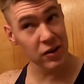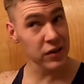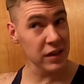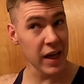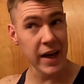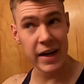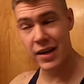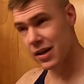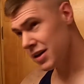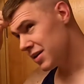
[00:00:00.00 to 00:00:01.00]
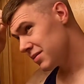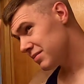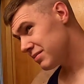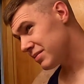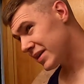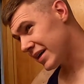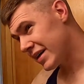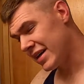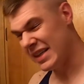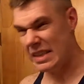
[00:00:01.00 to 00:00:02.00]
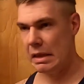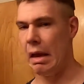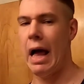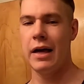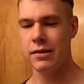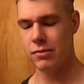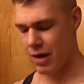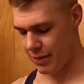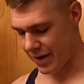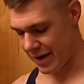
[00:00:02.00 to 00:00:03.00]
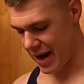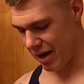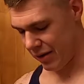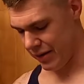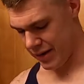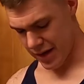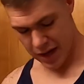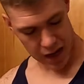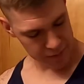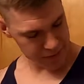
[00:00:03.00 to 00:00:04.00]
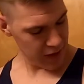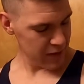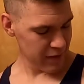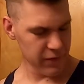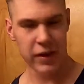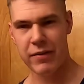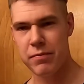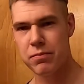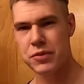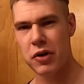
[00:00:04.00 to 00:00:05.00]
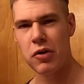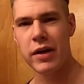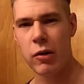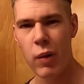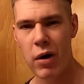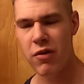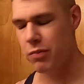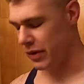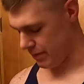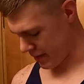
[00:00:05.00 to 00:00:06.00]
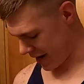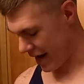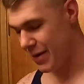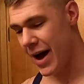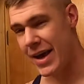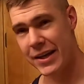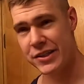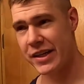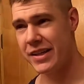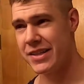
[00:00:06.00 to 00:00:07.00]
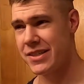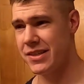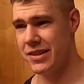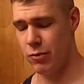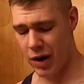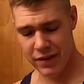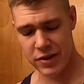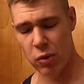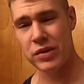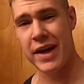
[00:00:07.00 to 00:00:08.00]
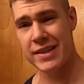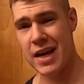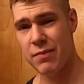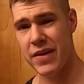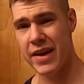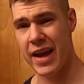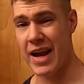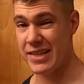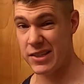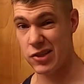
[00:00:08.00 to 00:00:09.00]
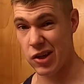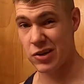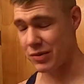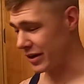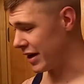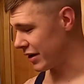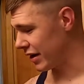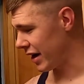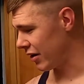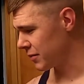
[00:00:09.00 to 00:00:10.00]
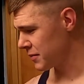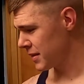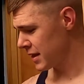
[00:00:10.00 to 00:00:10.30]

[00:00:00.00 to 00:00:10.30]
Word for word: tell in the light but ah, right about now, I, I'm getting, I feel like I'm starting to look like a werewolf, but man, I'm itchy. This, wearing this whole tank top thing kind of sucks when you're cutting your hair.